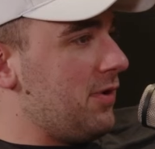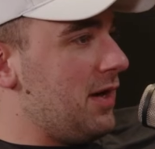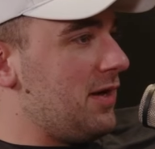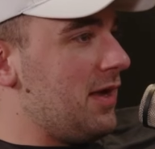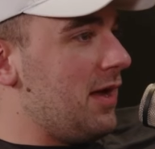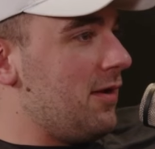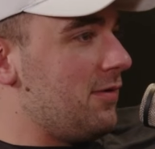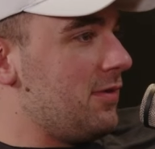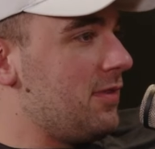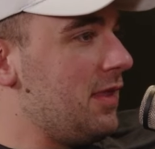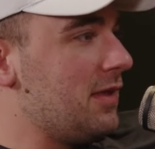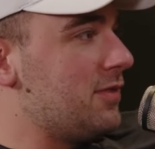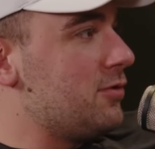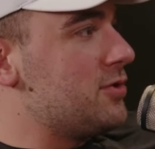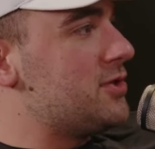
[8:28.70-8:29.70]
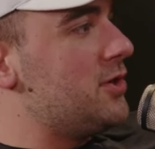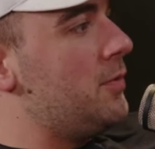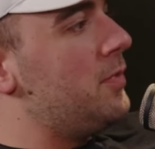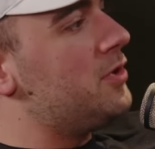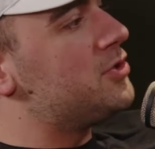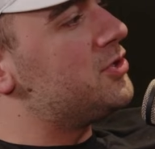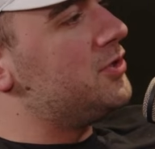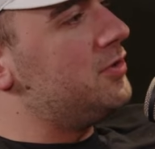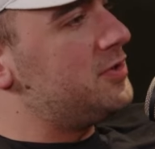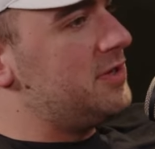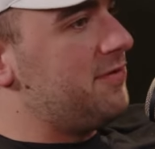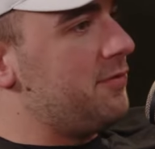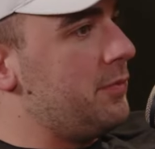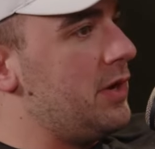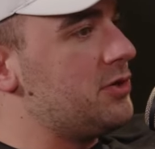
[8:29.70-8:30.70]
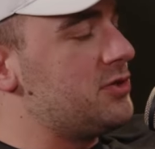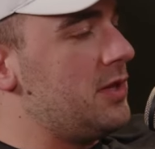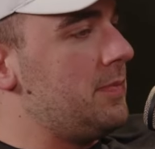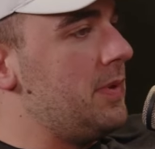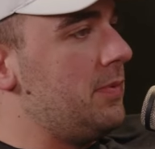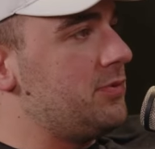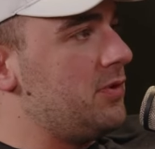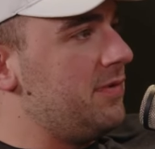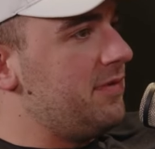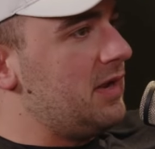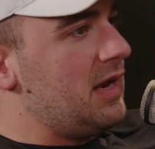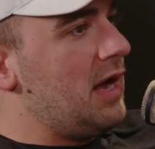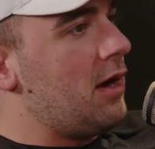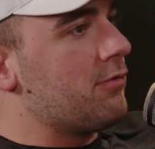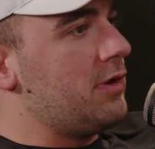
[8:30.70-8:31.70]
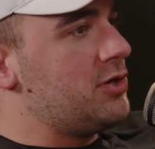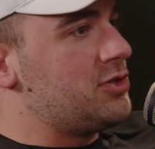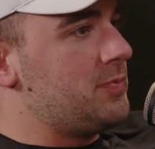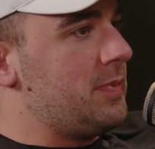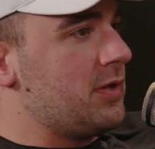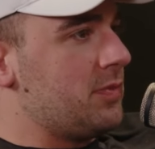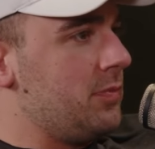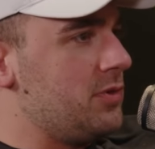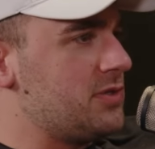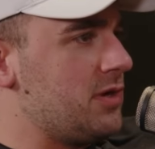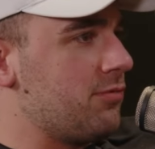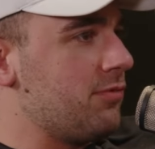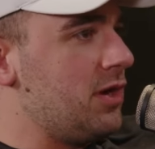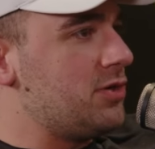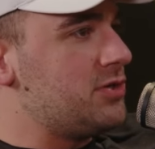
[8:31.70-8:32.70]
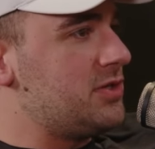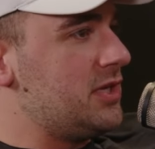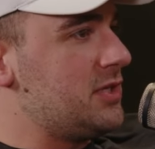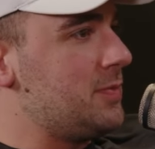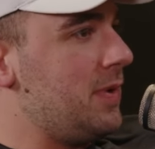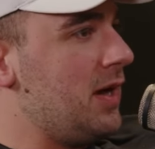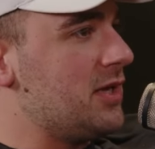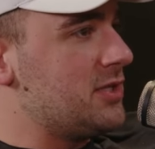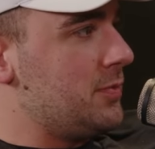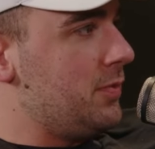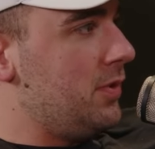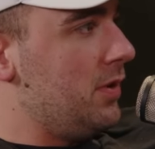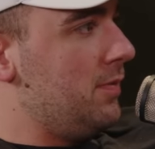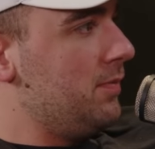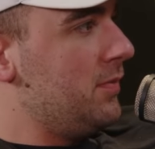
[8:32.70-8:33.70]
right now. Like, there's so much news and information that people don't even get outraged about the most outrageous things possible.